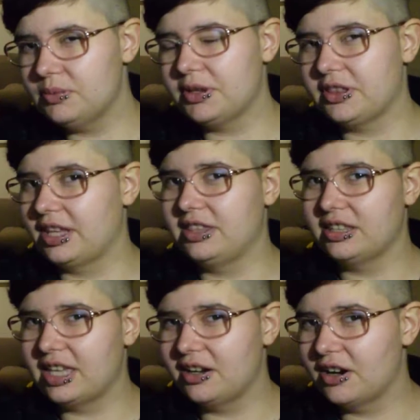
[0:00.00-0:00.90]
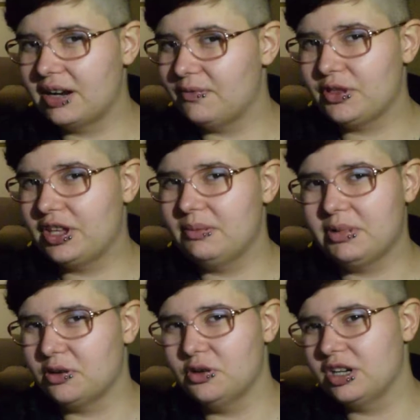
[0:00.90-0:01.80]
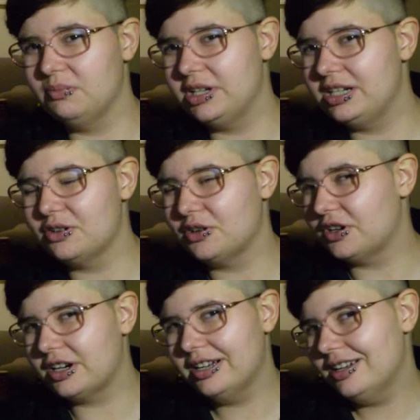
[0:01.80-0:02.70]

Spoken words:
but they think they got everything, but who can be sure?